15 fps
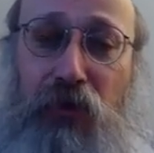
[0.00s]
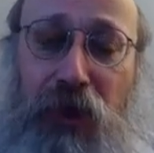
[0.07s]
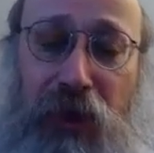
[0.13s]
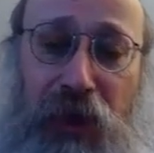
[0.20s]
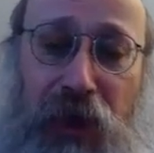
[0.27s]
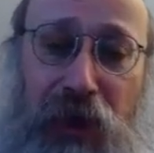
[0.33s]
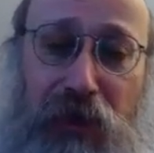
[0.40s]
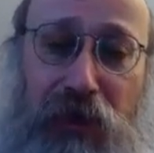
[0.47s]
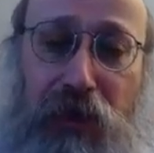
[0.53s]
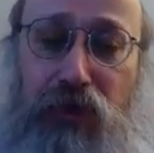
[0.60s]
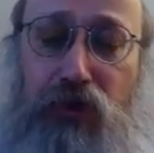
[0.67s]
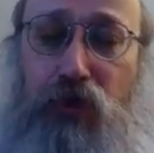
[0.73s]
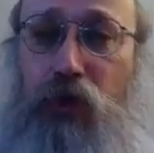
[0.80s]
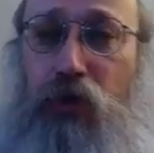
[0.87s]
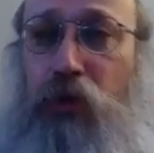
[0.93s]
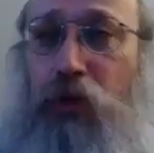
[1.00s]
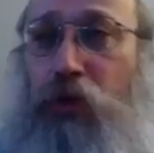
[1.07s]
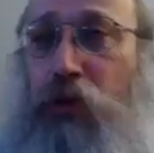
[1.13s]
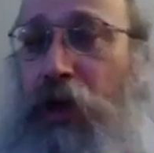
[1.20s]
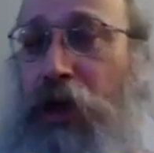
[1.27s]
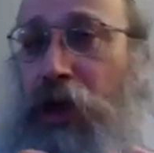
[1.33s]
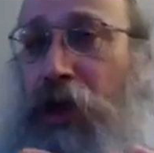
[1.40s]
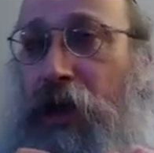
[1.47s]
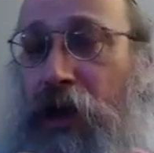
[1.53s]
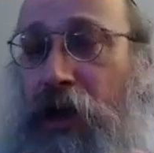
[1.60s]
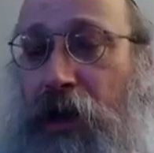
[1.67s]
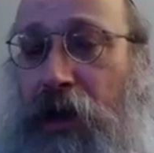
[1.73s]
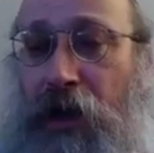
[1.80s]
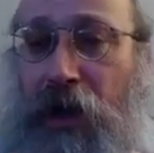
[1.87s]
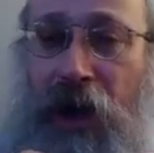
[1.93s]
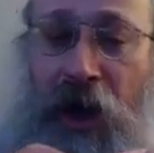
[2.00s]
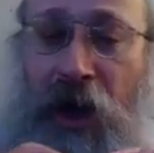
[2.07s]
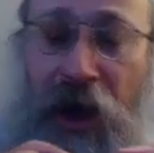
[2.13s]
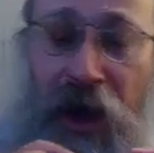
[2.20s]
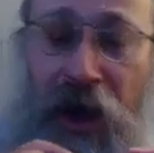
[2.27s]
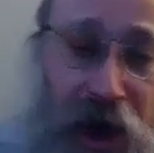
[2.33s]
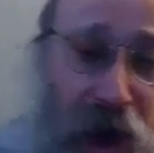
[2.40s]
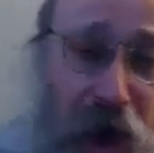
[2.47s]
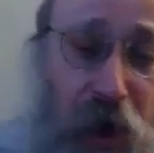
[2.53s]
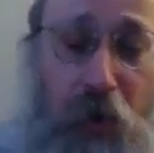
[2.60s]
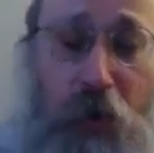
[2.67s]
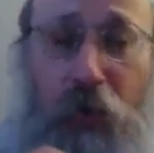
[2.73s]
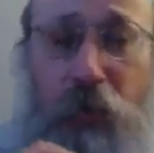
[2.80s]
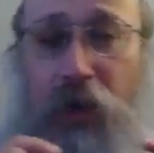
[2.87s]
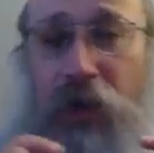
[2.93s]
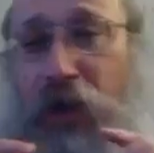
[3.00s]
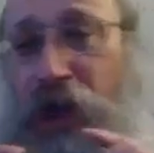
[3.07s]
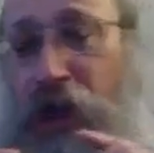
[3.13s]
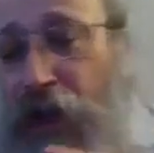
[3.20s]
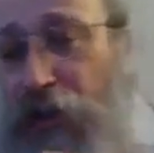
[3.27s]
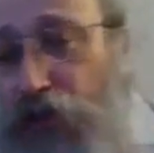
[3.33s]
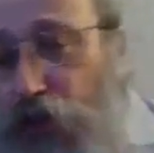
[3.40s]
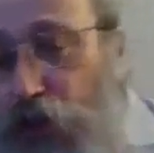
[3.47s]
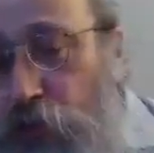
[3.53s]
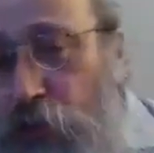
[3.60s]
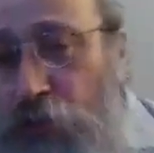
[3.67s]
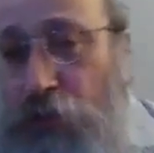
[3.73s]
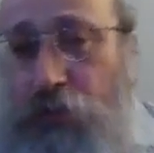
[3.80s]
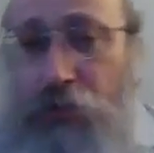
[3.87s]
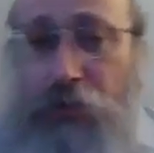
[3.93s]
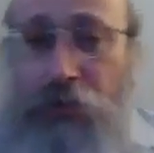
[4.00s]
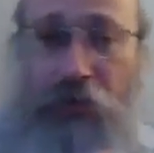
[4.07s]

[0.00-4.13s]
related to how I should